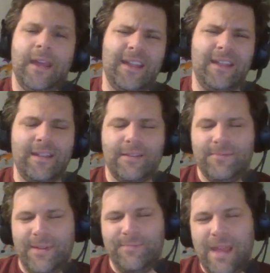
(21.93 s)

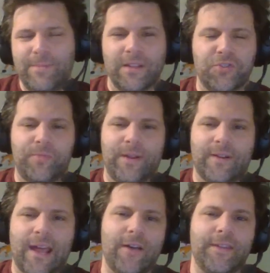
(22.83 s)
and maybe a little bit
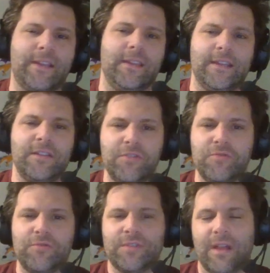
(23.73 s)
on how they can get
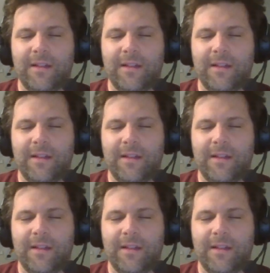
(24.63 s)
used.